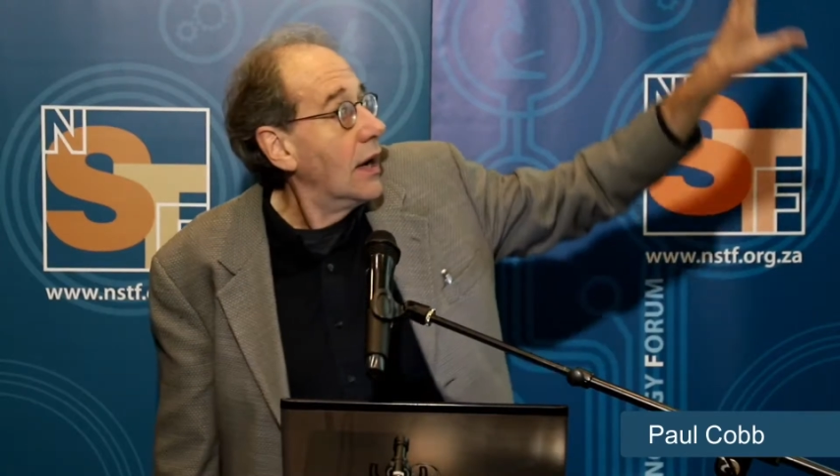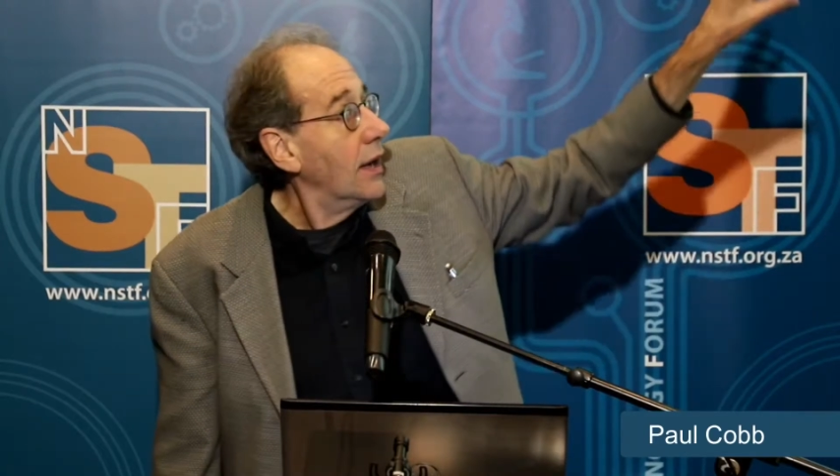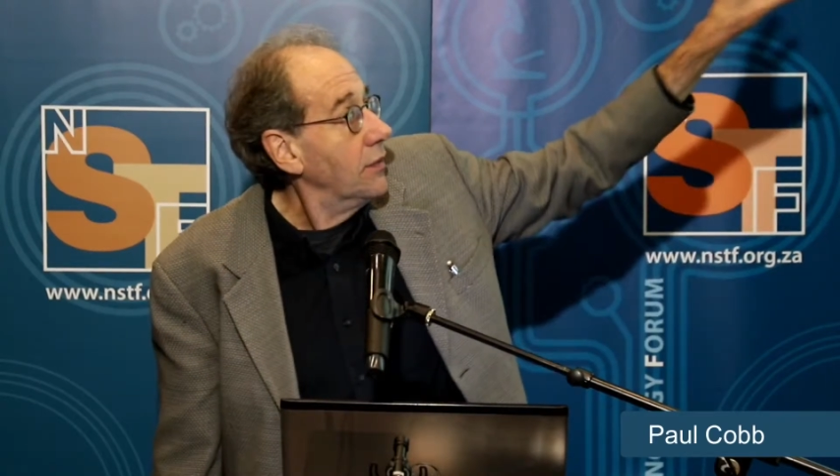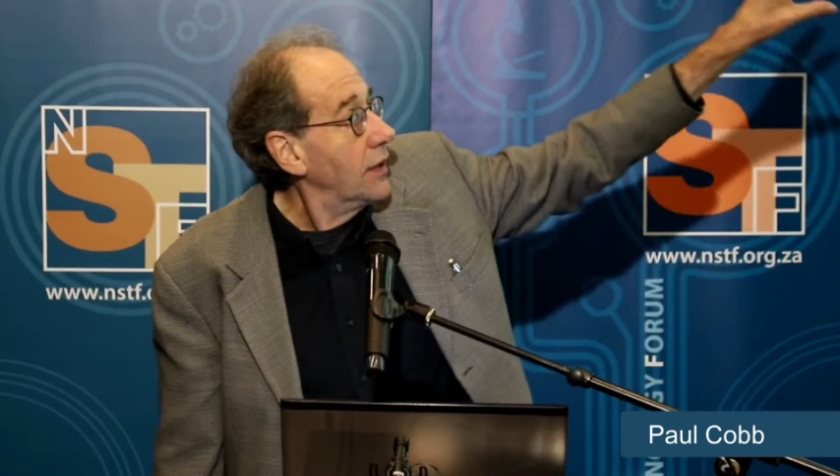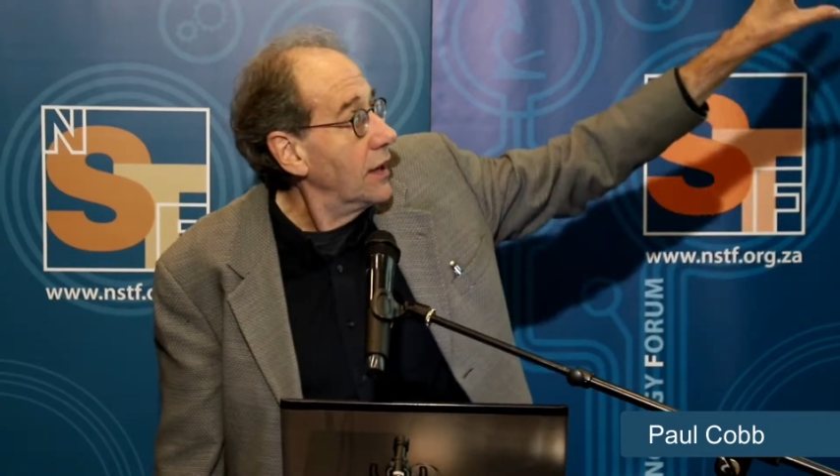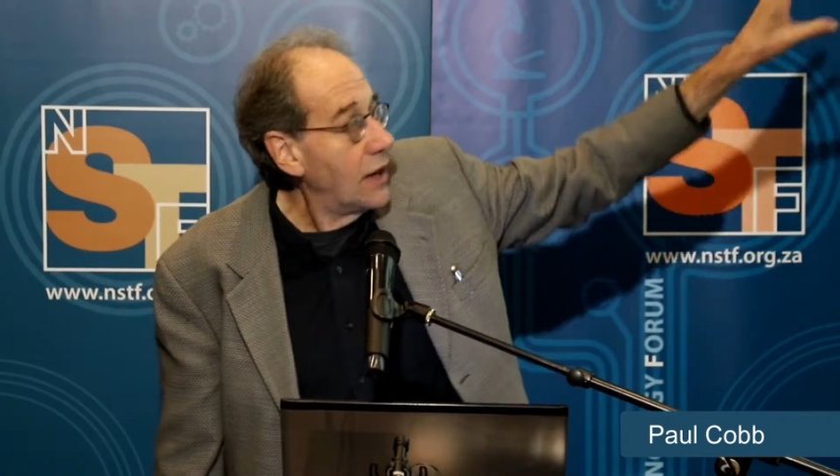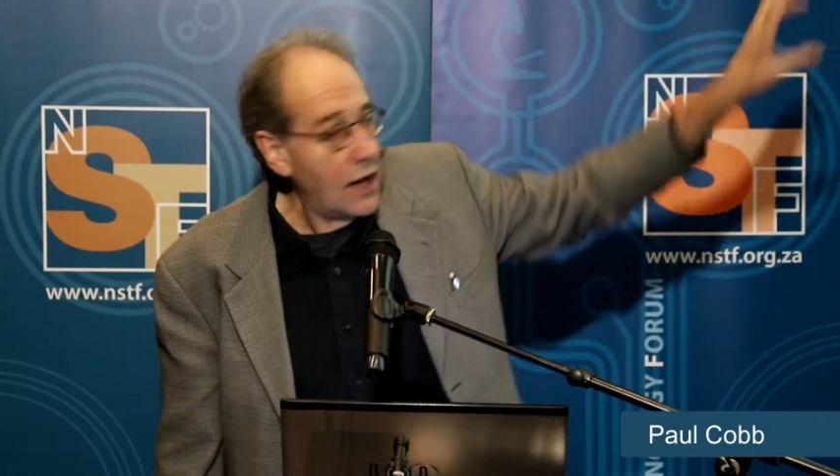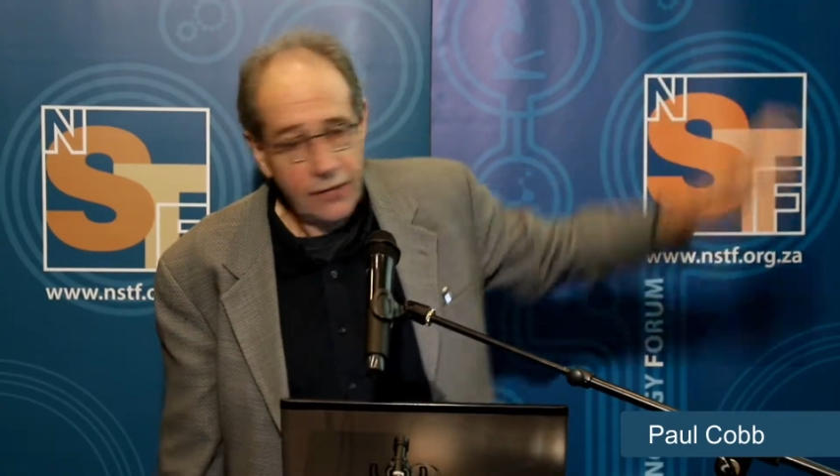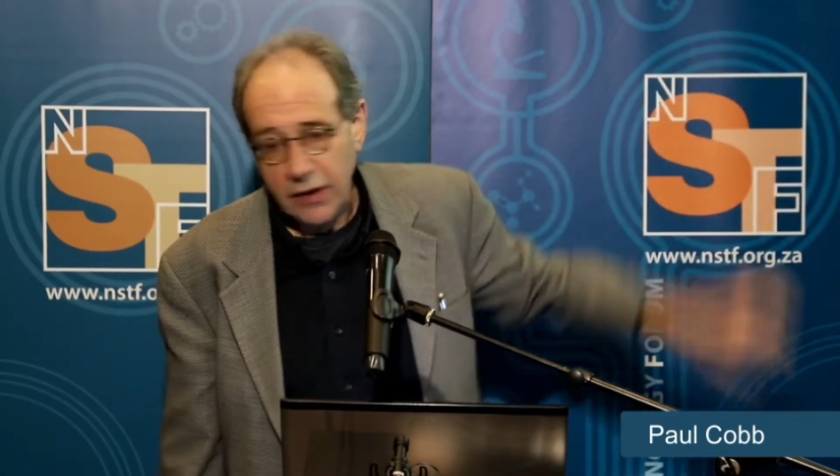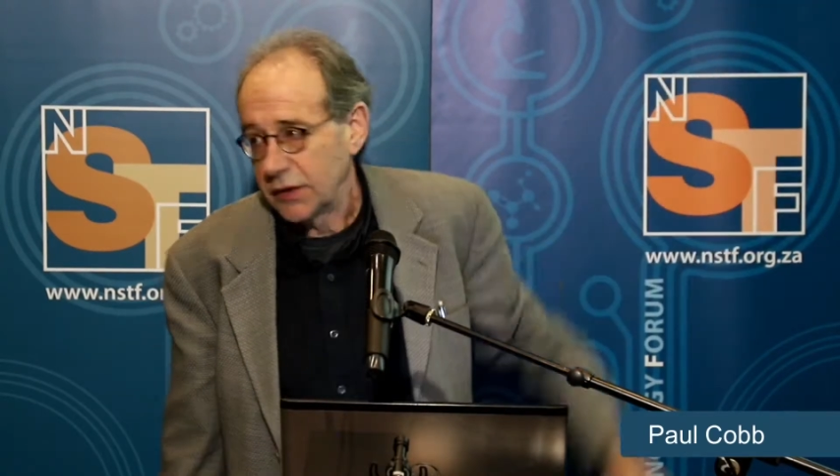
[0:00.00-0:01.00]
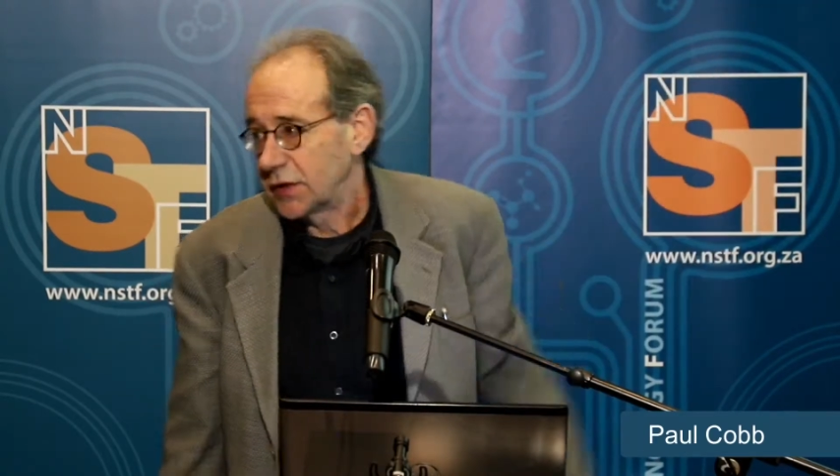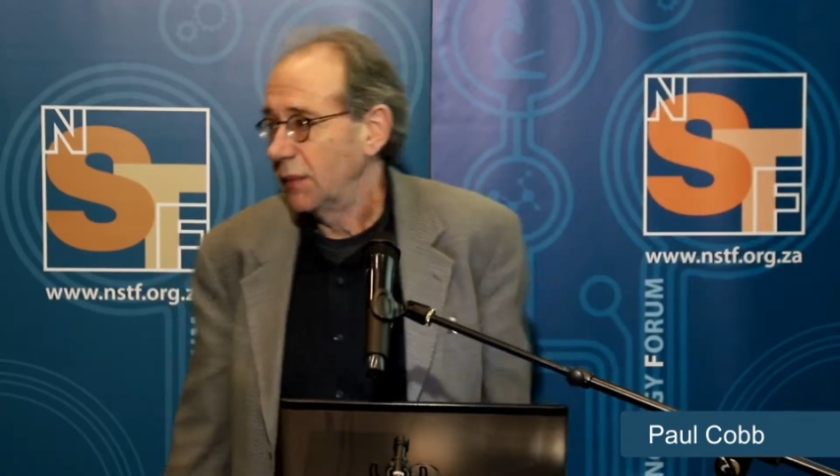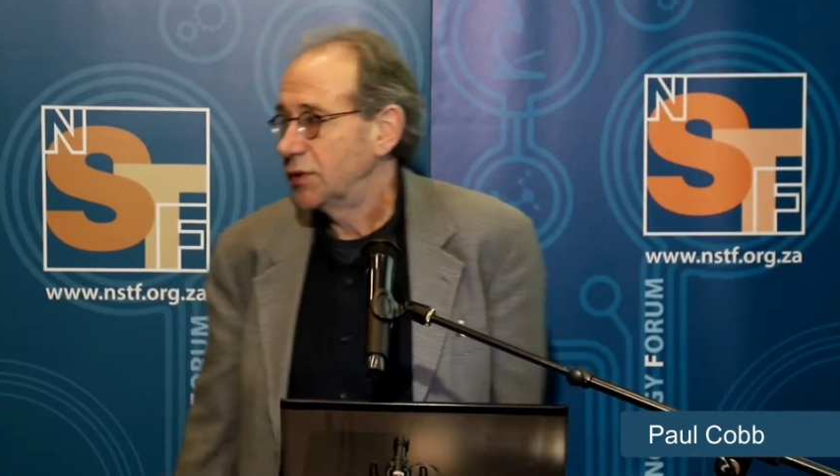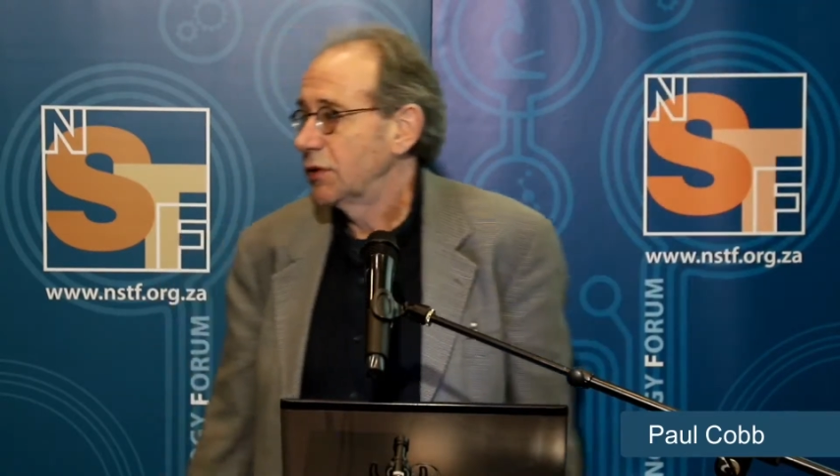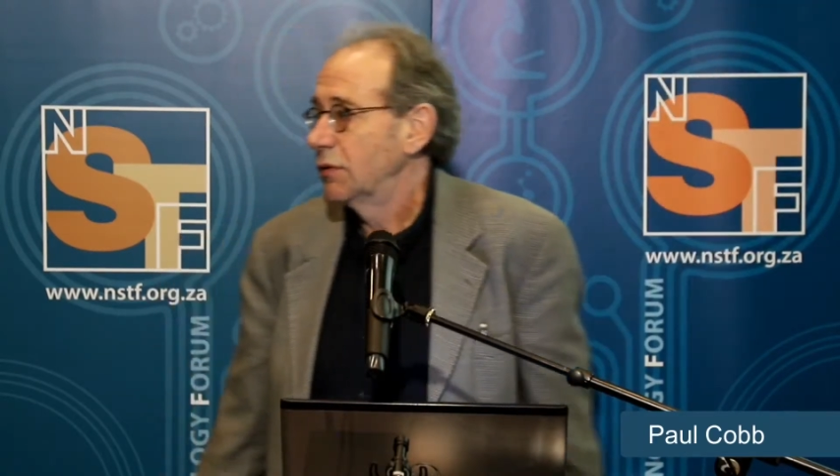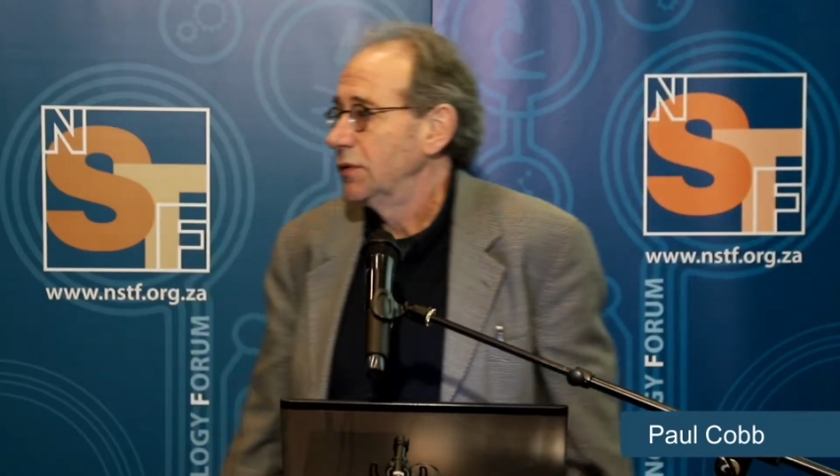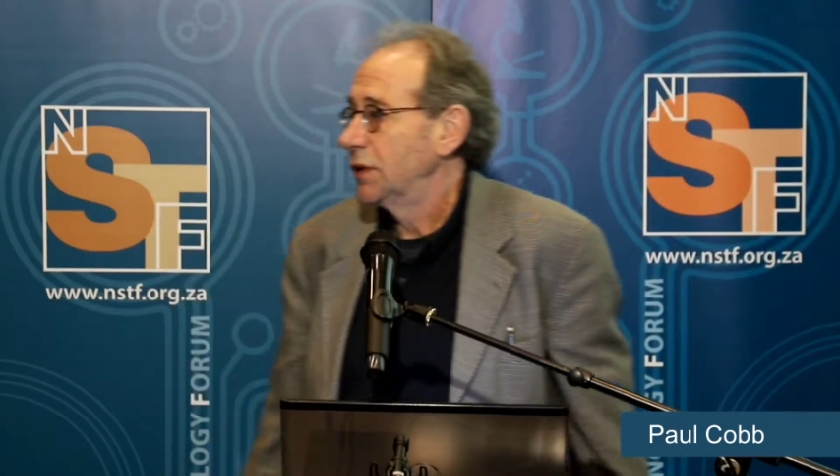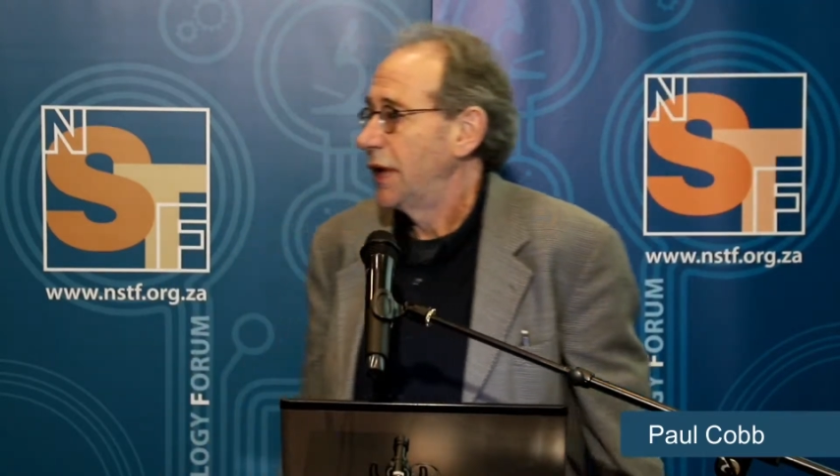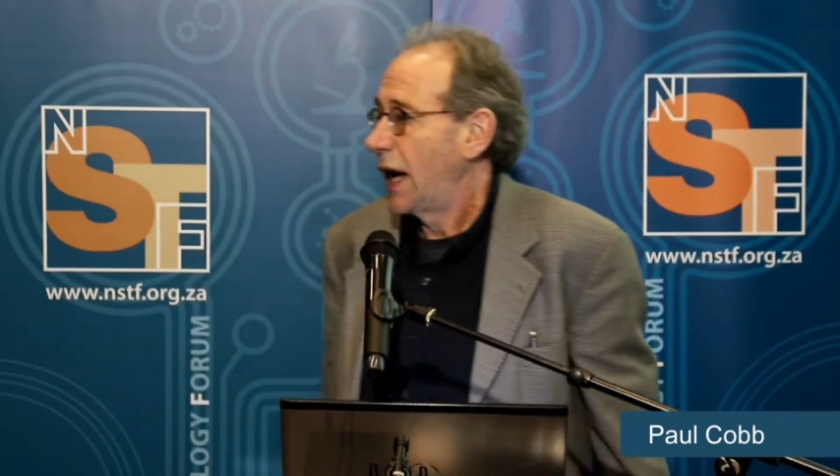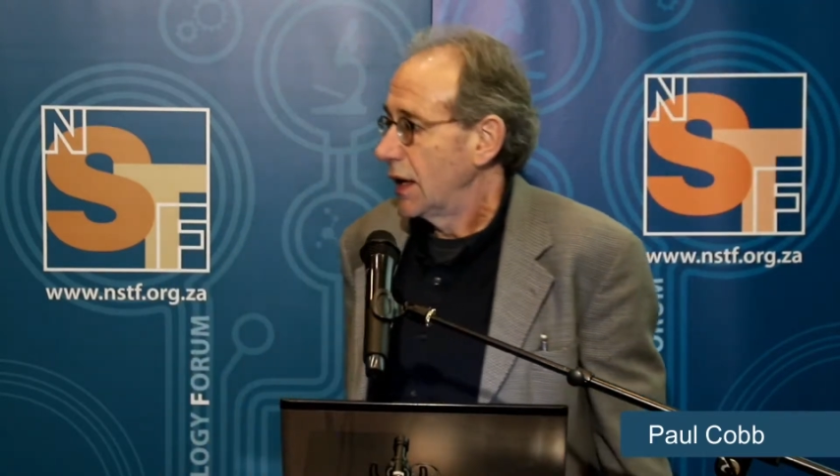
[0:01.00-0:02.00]
and then having a subsequent
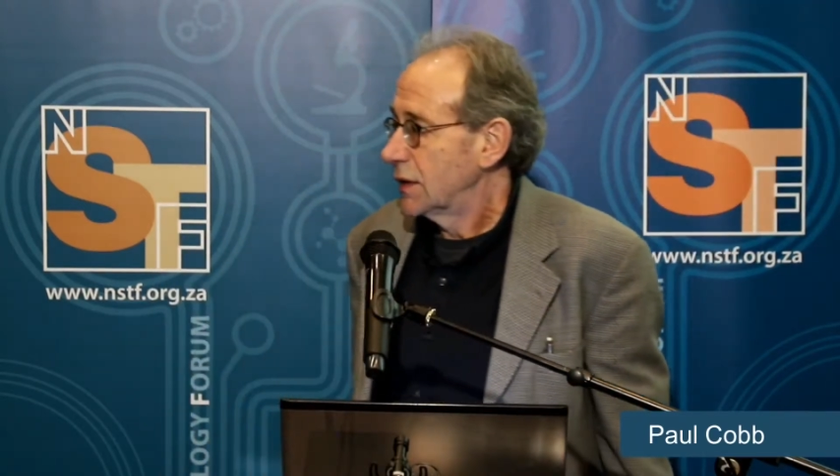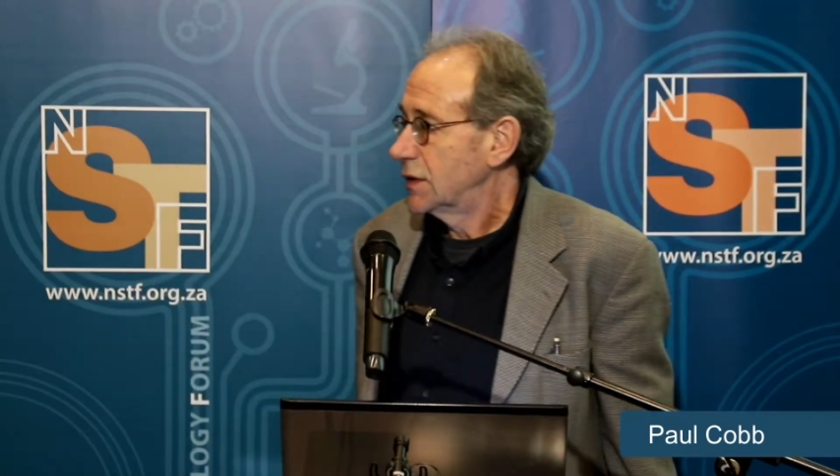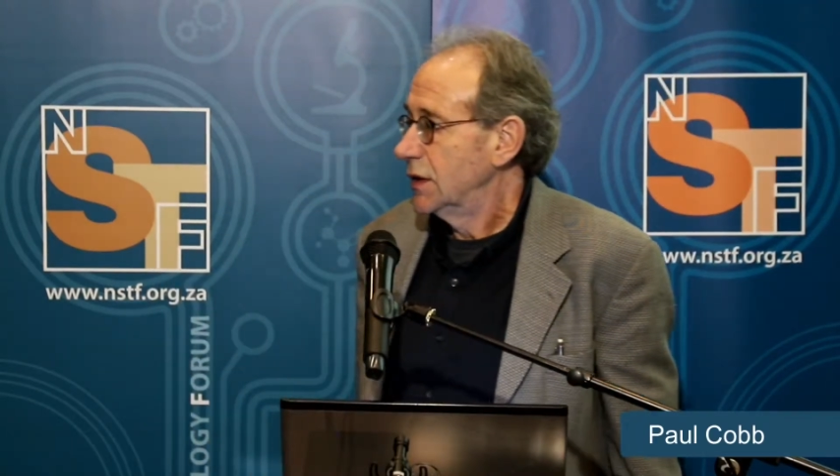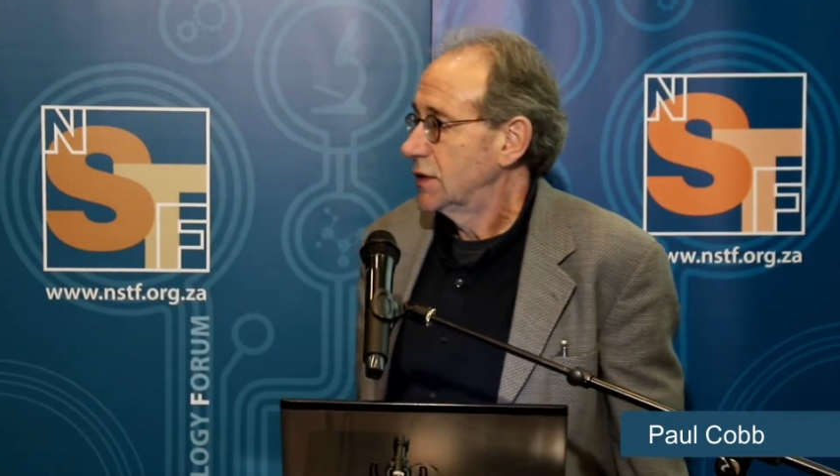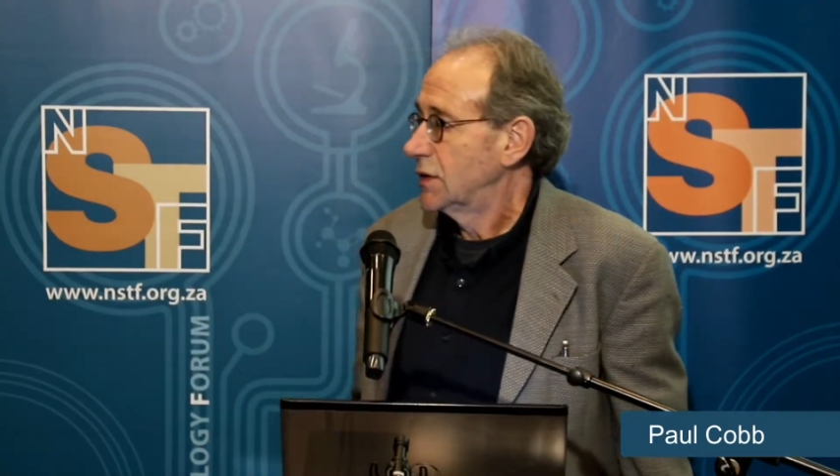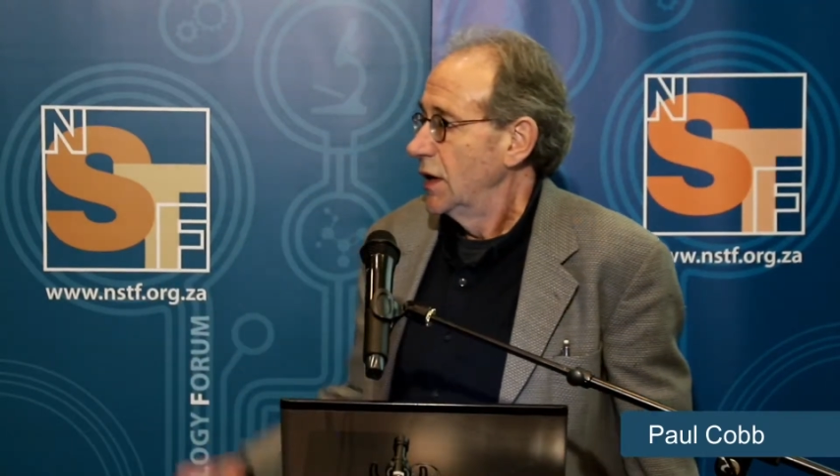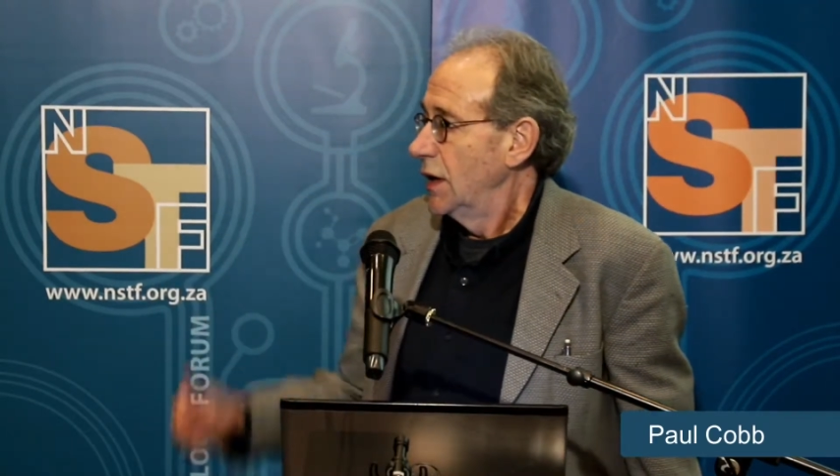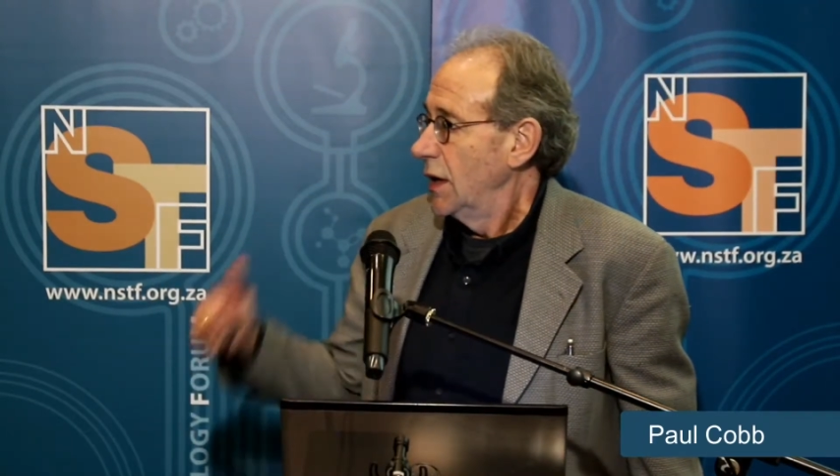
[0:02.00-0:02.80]
analysis